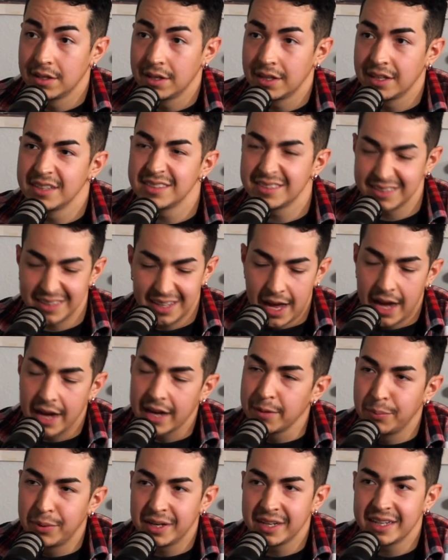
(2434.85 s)
It's, I
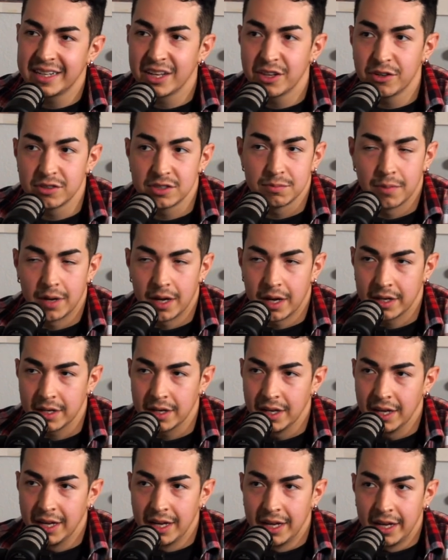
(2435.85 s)
can put it together. It's mine.
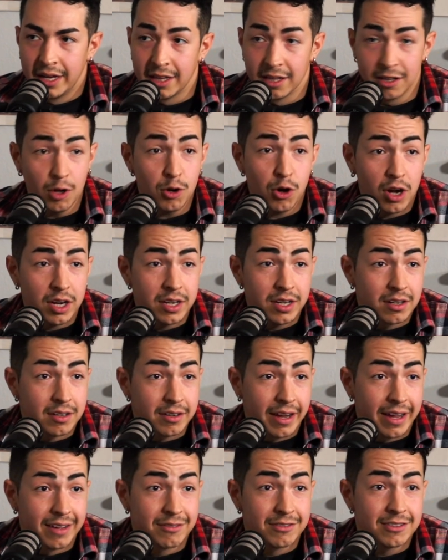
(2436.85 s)
The logo I did on
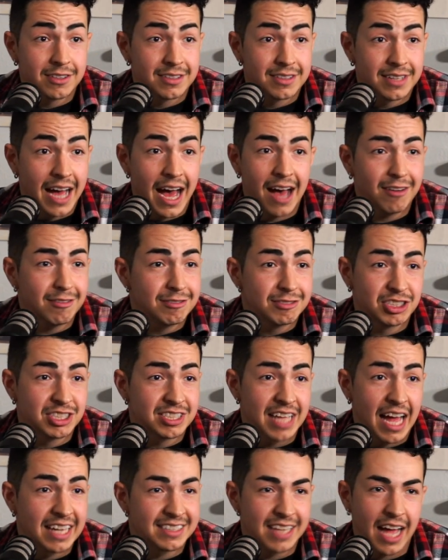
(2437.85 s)
Canva. I was
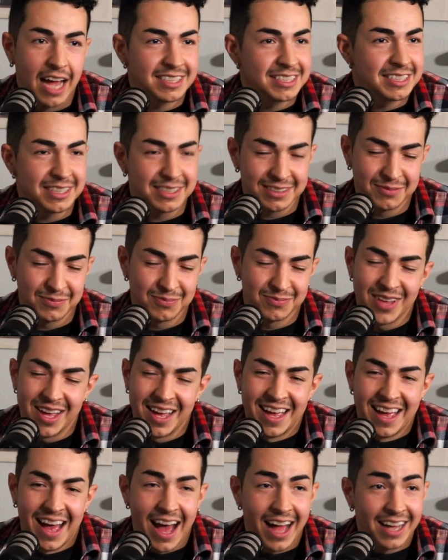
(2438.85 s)
just I, I took a
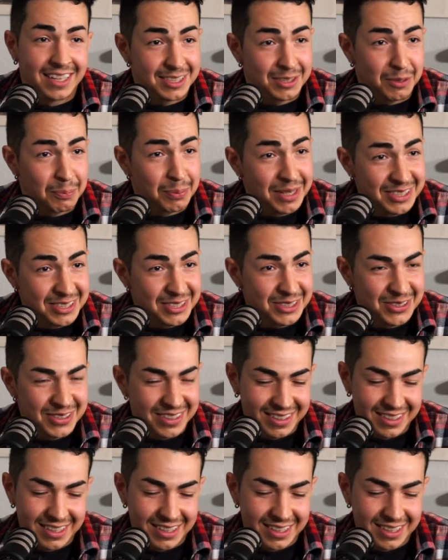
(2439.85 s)
I took a picture.